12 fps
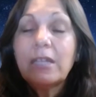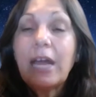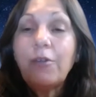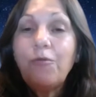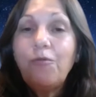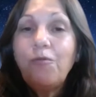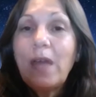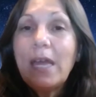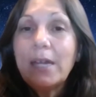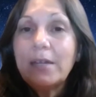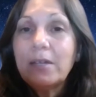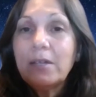that
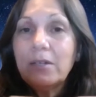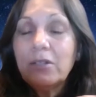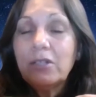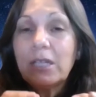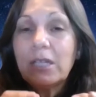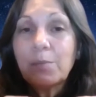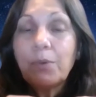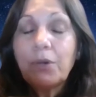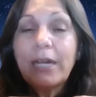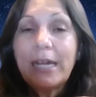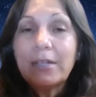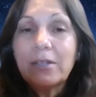fed this
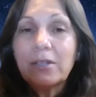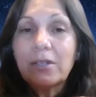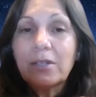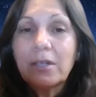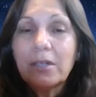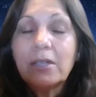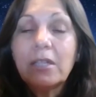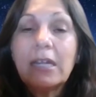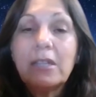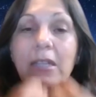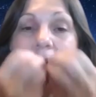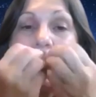plant
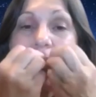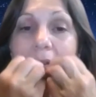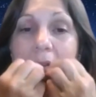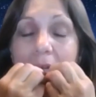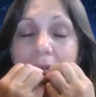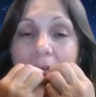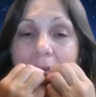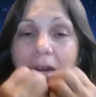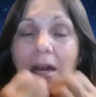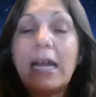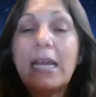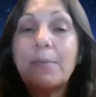that then
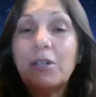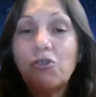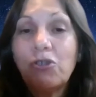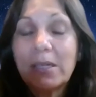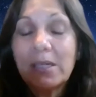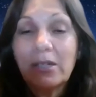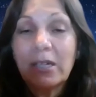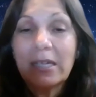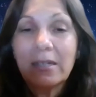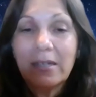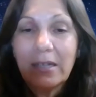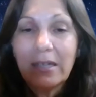I am
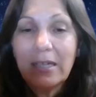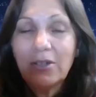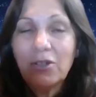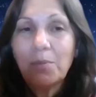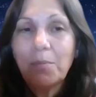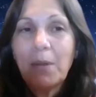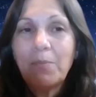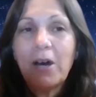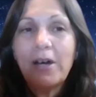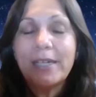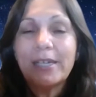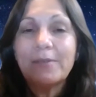ingesting into my
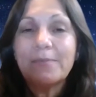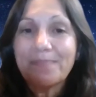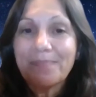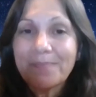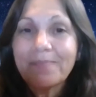body.